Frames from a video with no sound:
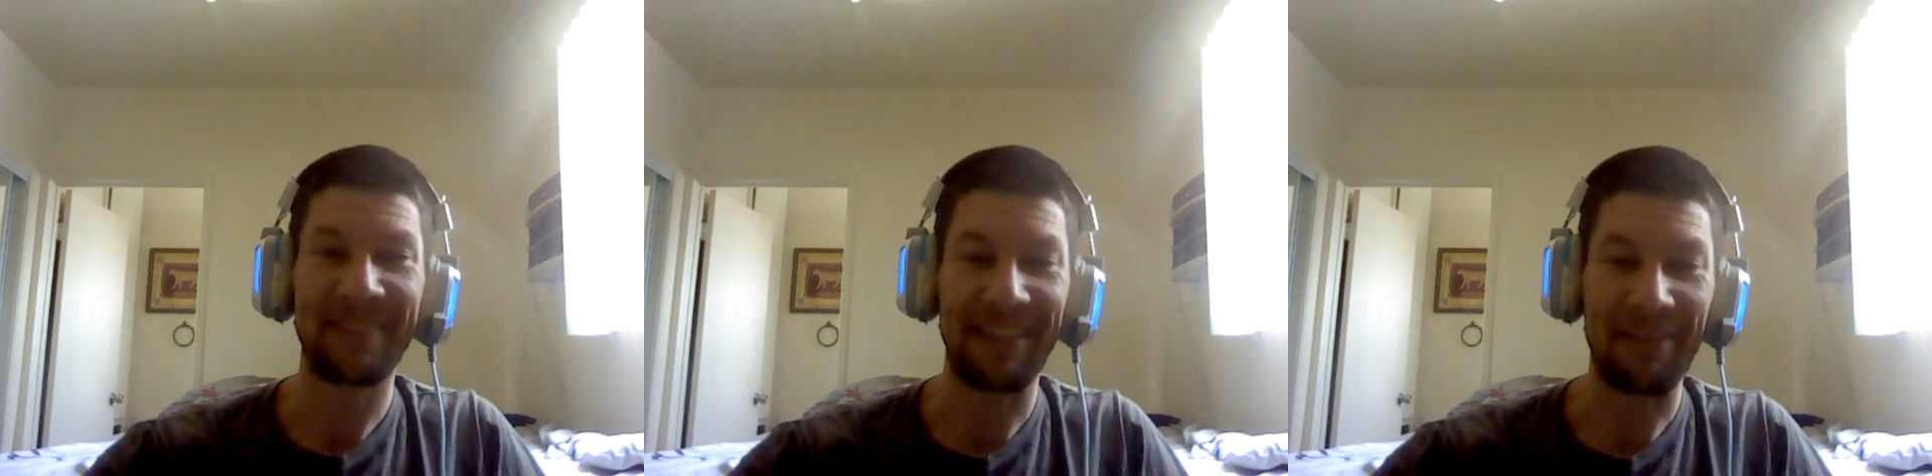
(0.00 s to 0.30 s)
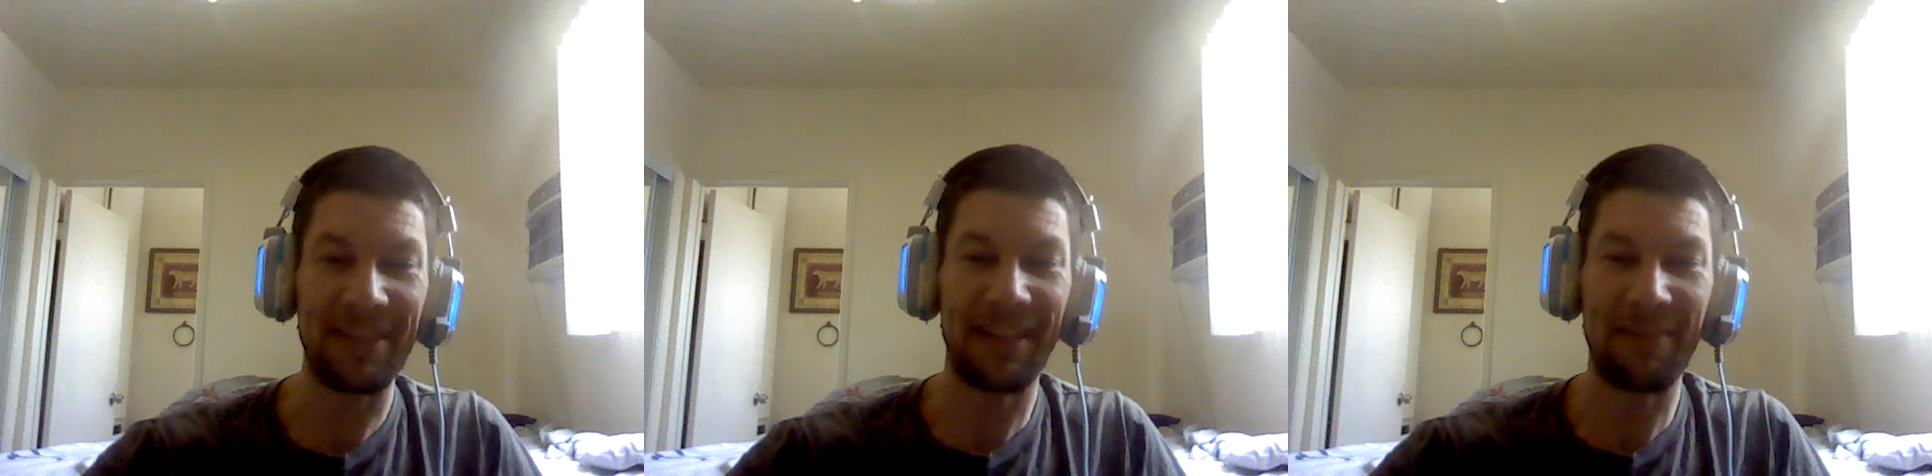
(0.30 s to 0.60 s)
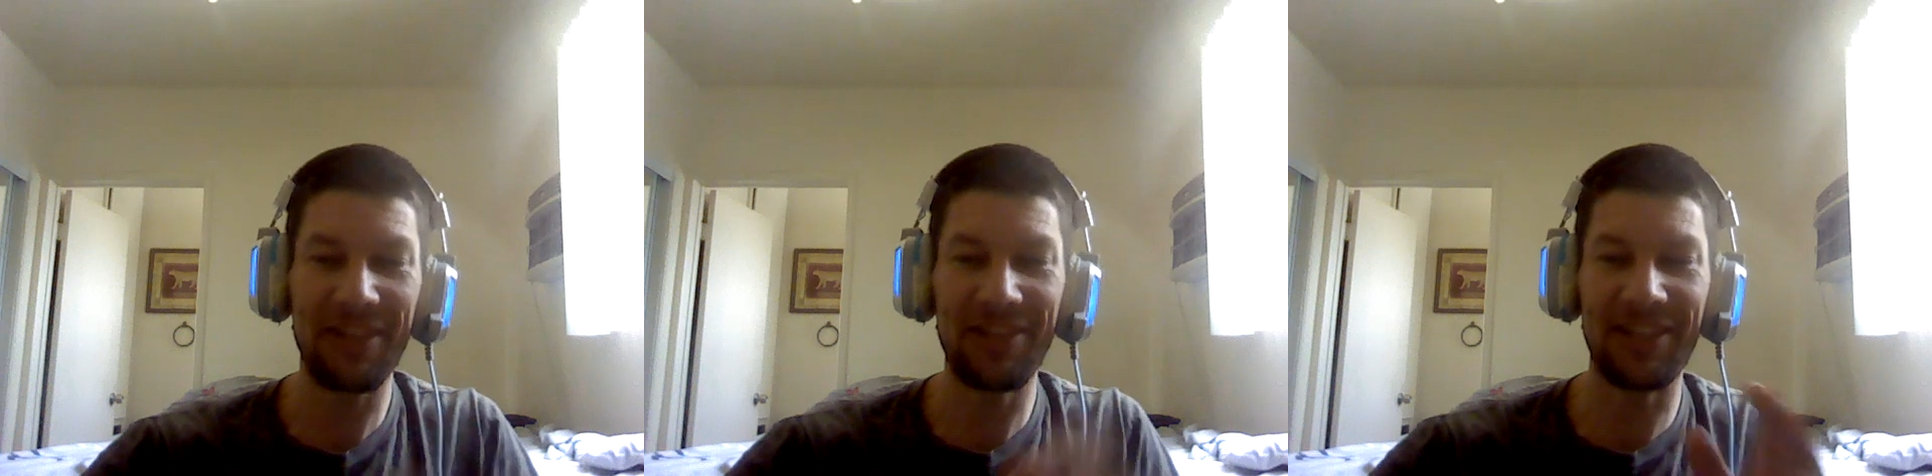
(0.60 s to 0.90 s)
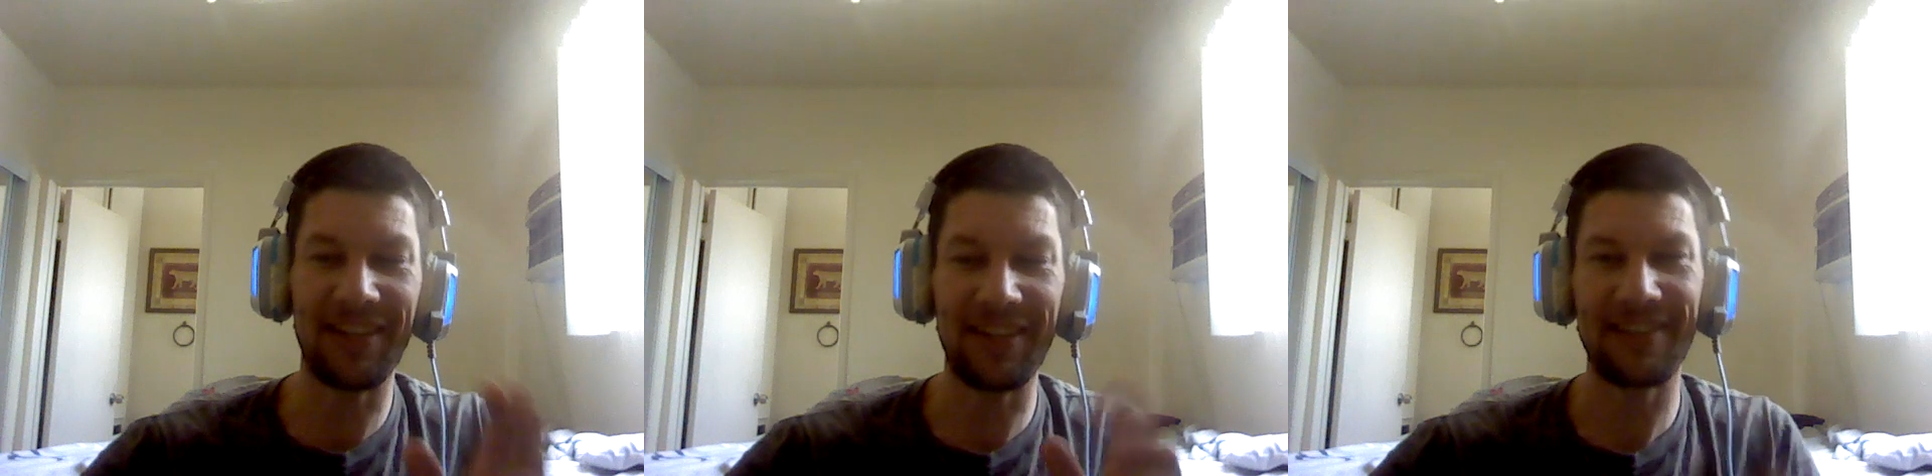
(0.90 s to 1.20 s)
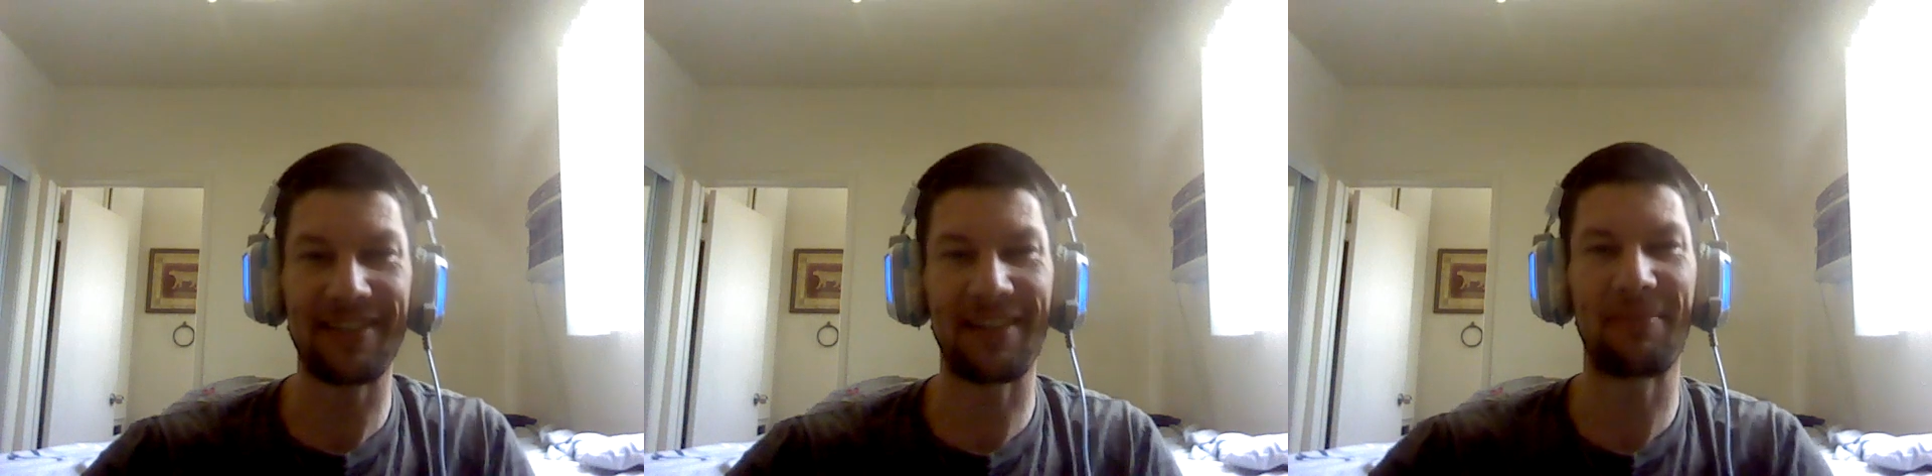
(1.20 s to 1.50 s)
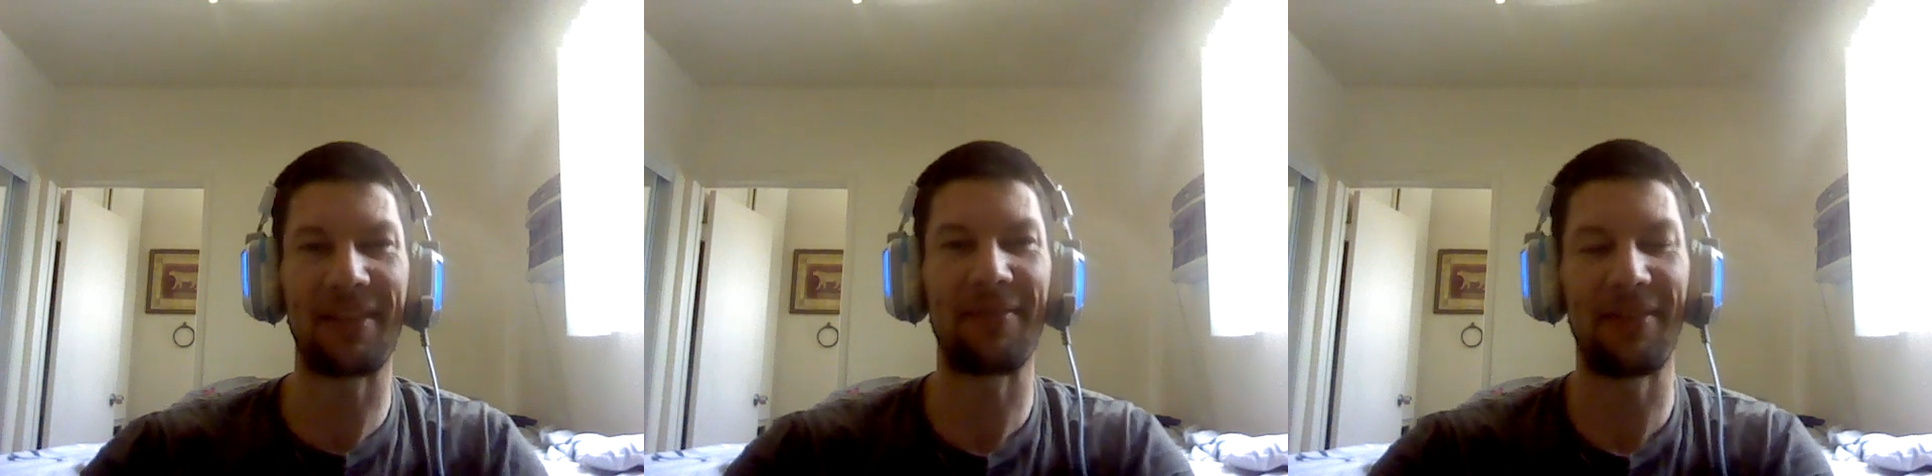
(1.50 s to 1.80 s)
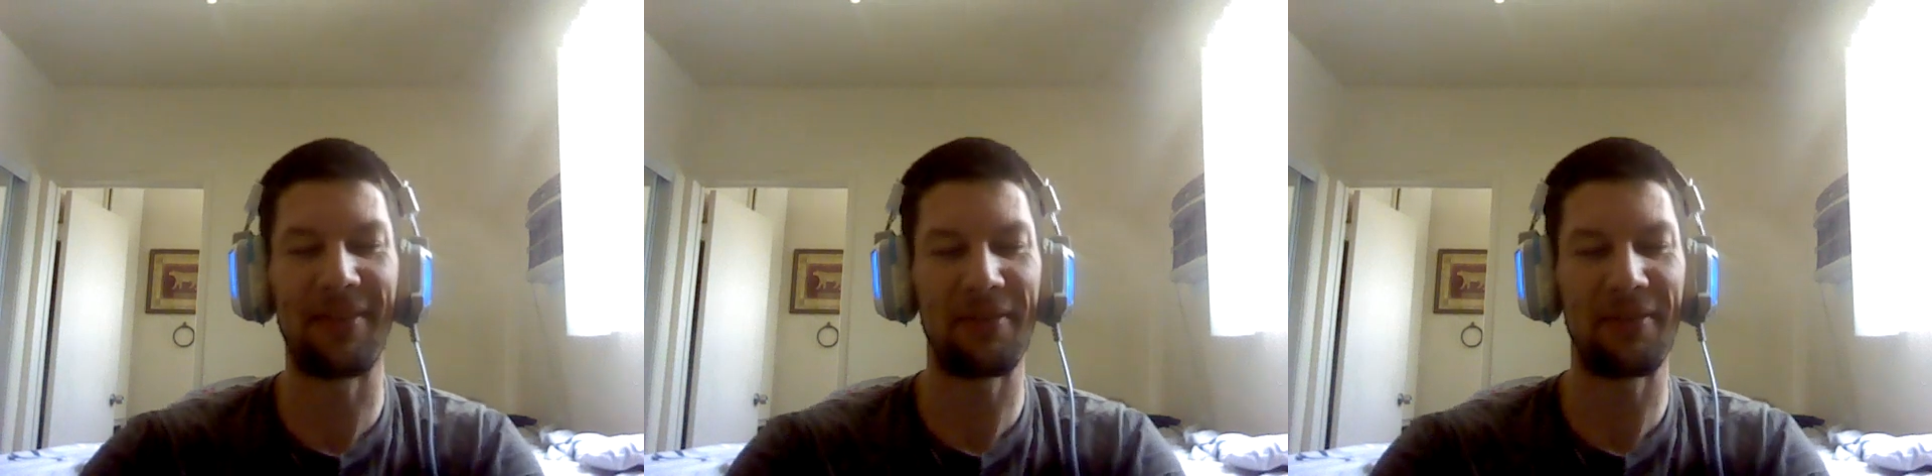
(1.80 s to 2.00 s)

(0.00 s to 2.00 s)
Let me share something with